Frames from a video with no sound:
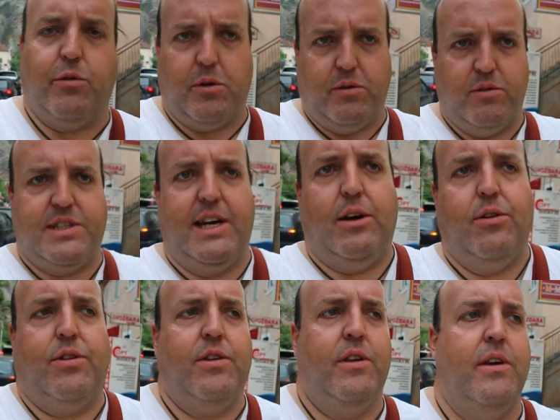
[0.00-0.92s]
We're going south
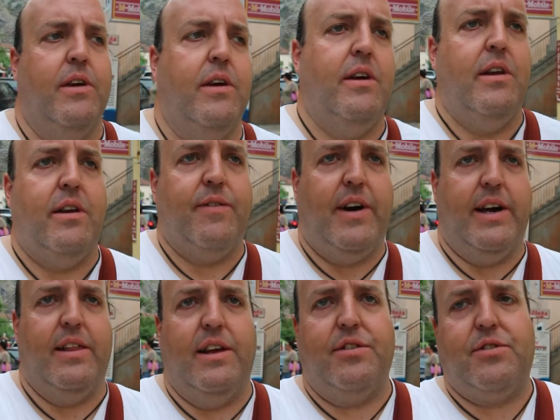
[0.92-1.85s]
to
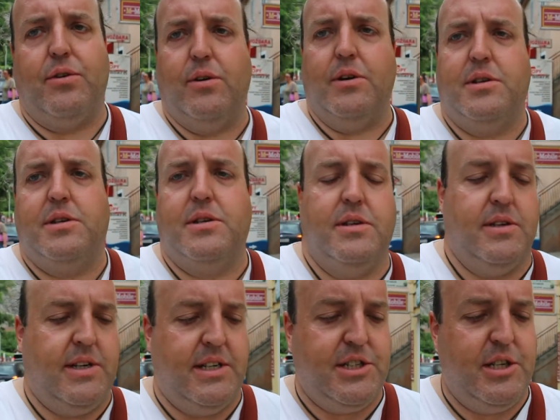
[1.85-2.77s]
find less tourists
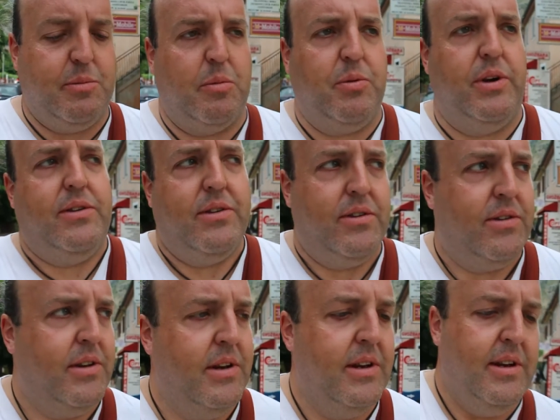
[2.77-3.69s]
and cheaper places.